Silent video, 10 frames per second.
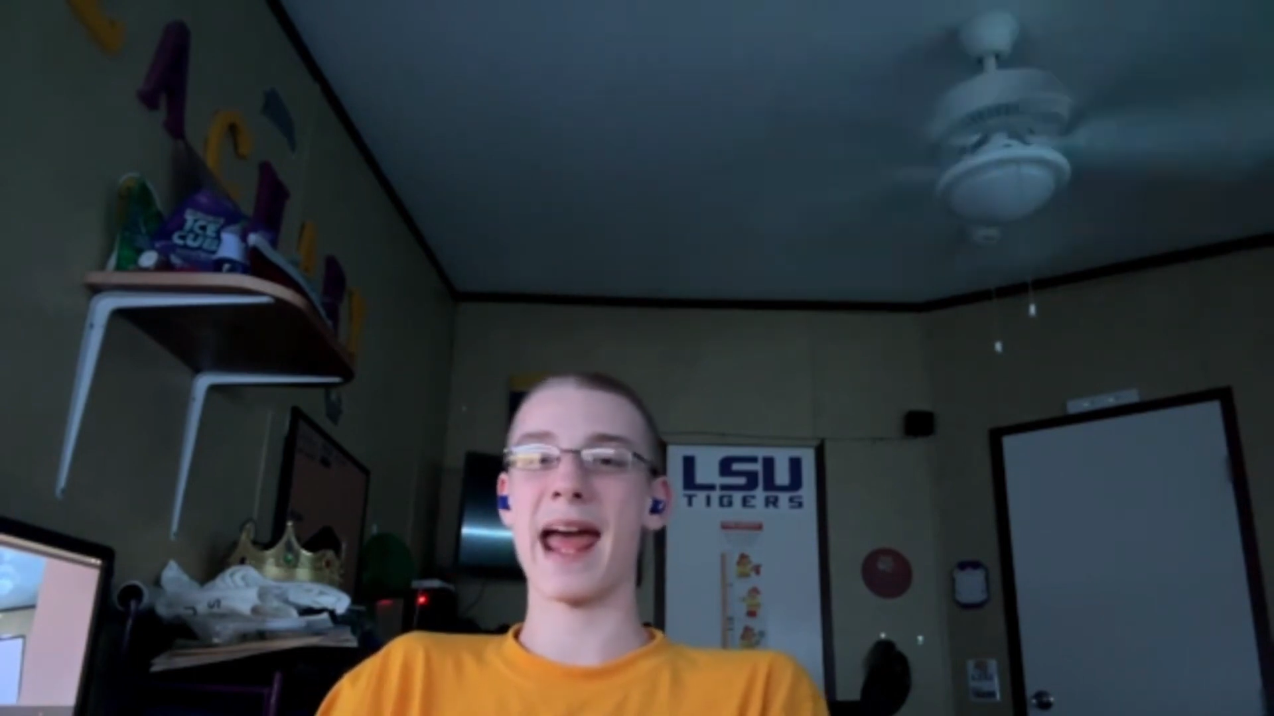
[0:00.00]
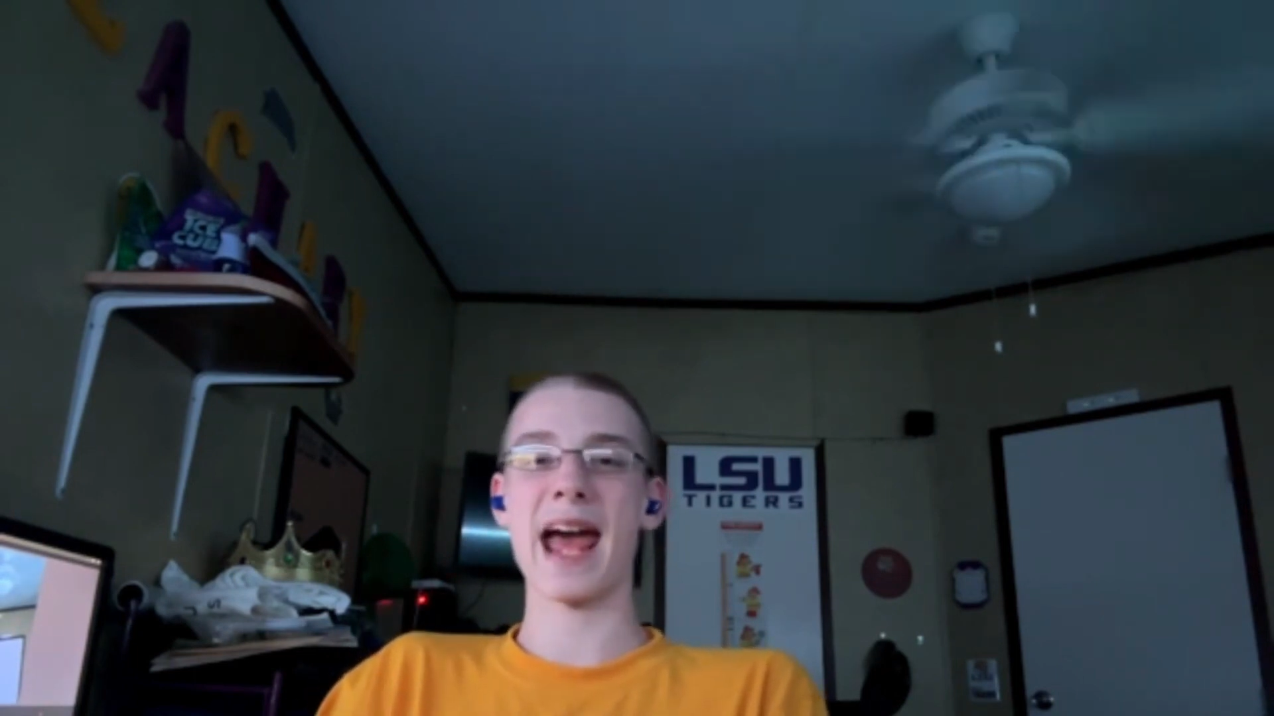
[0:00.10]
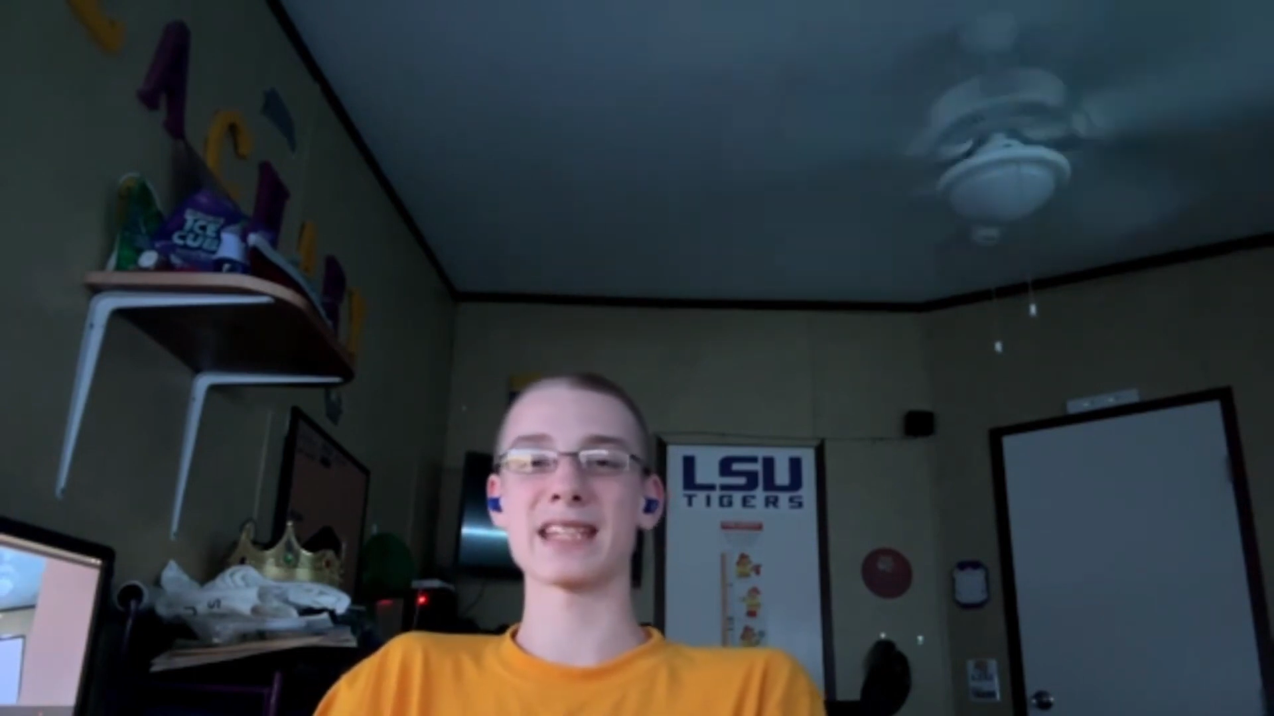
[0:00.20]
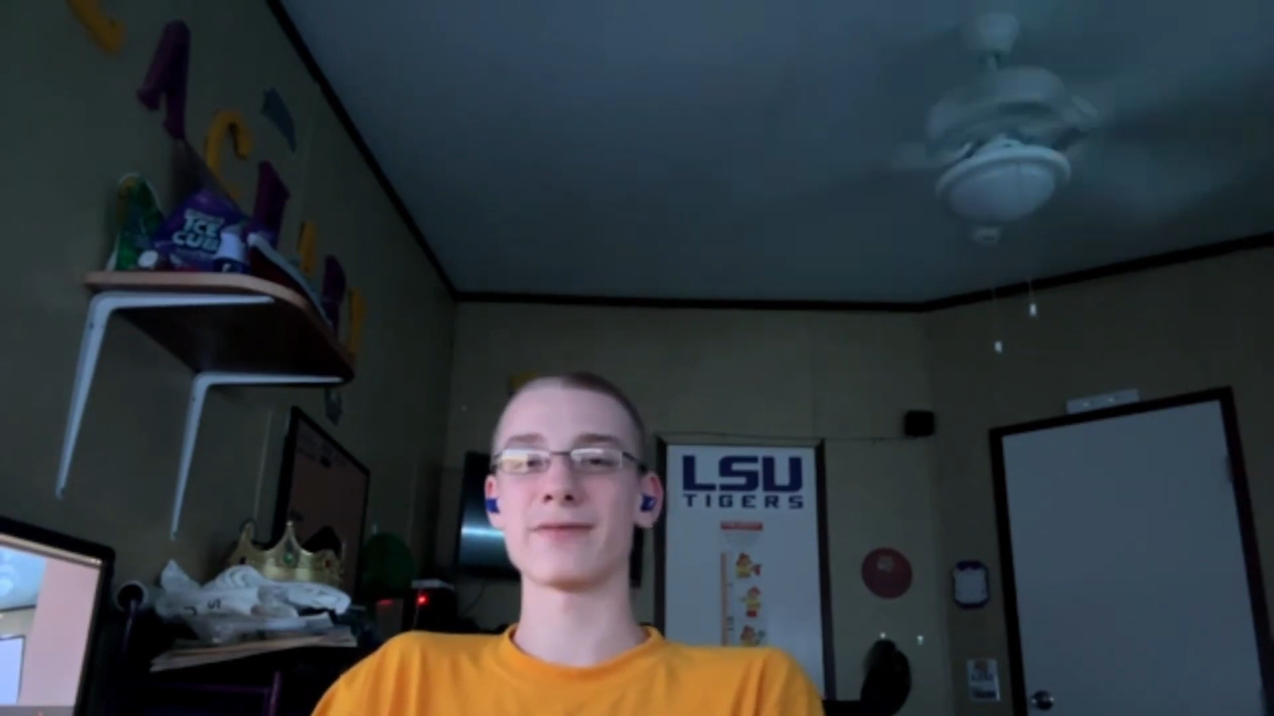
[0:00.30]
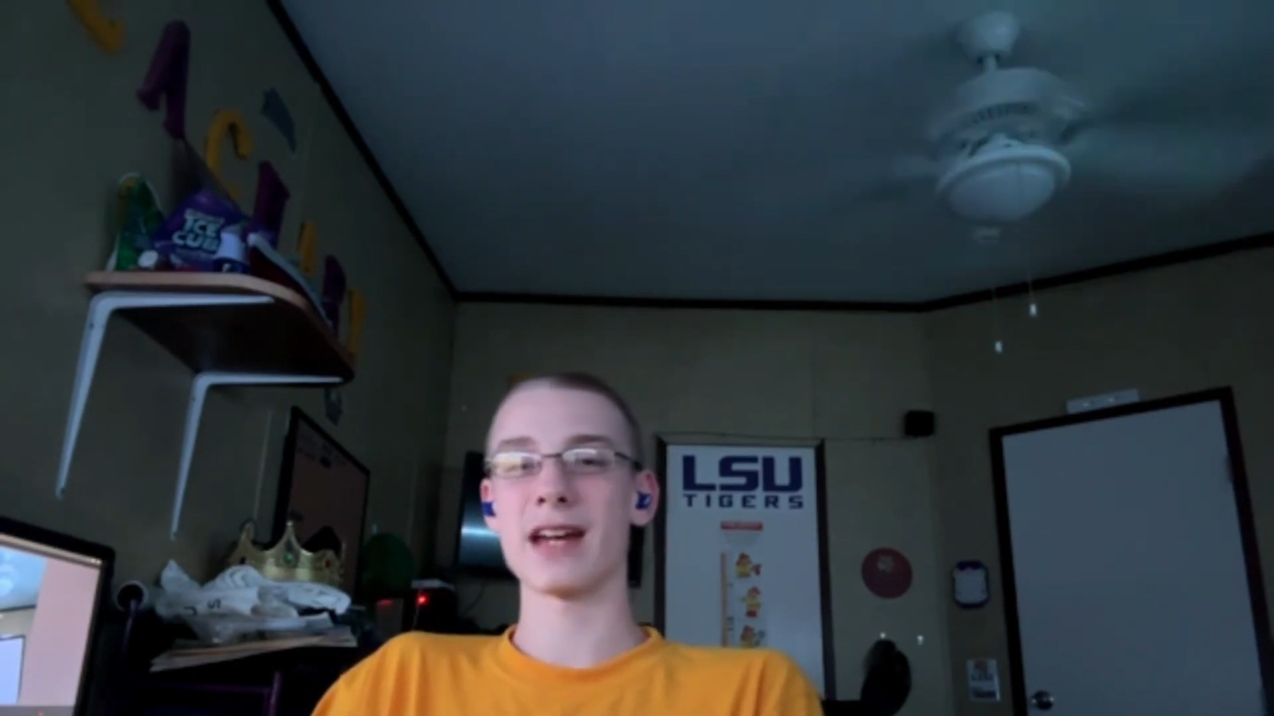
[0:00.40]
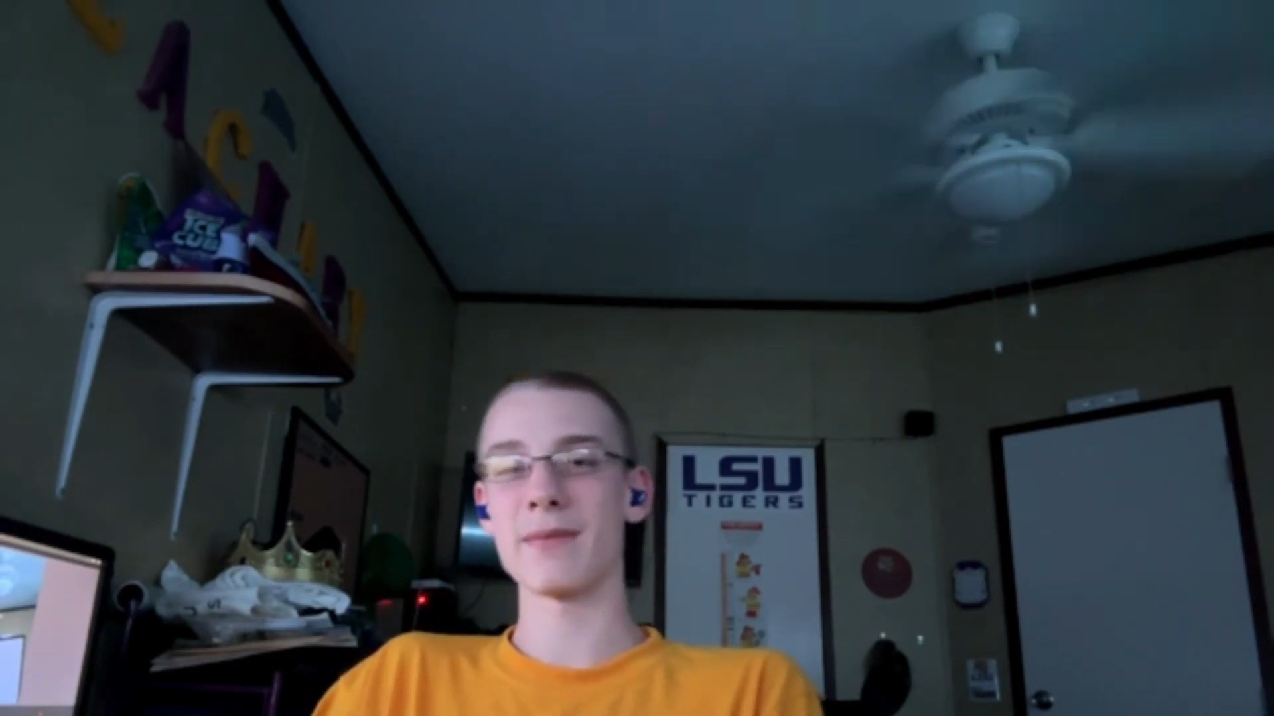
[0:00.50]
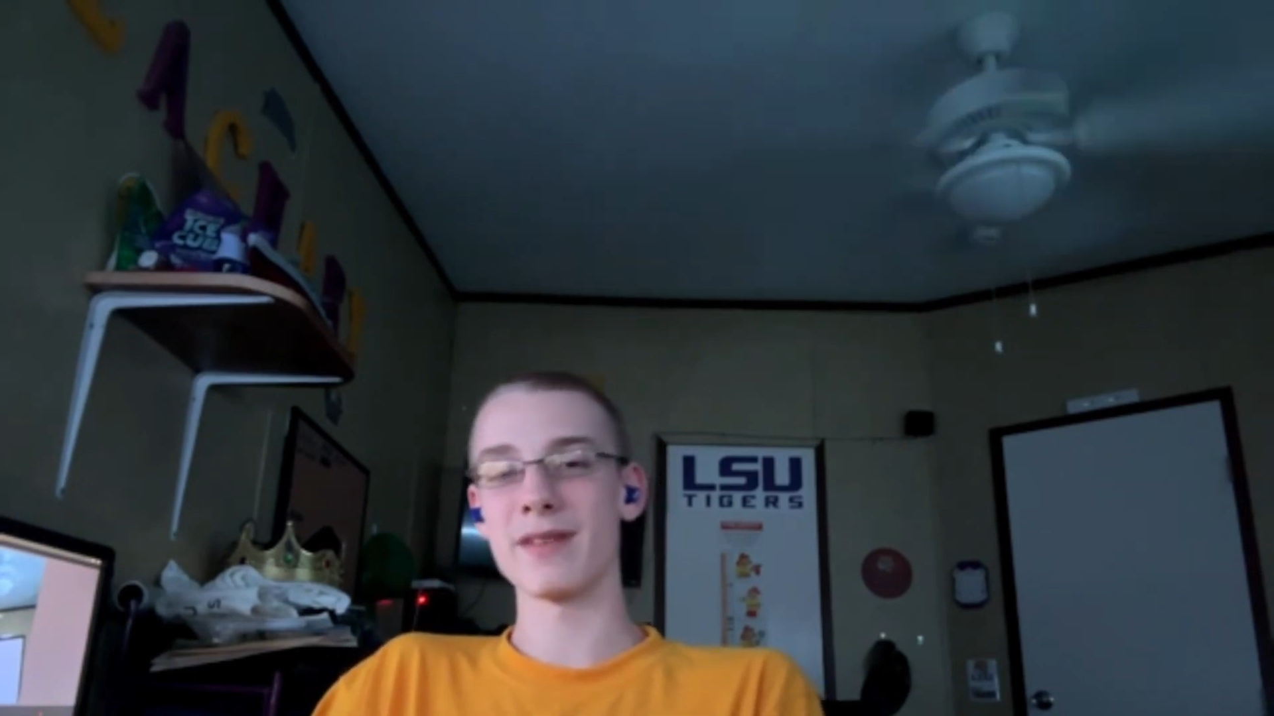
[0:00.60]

ASFAB